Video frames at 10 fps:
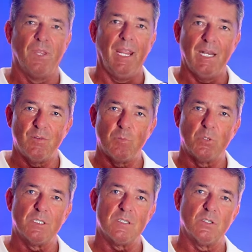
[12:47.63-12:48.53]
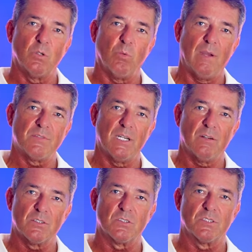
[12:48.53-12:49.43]
And if you put these in your wife's
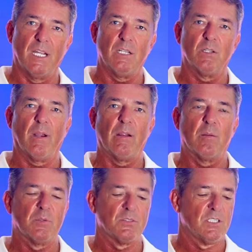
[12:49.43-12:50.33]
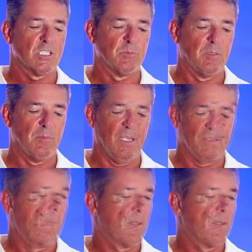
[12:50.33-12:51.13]
hair, it's going to tangle her hair up and she's going to be mad.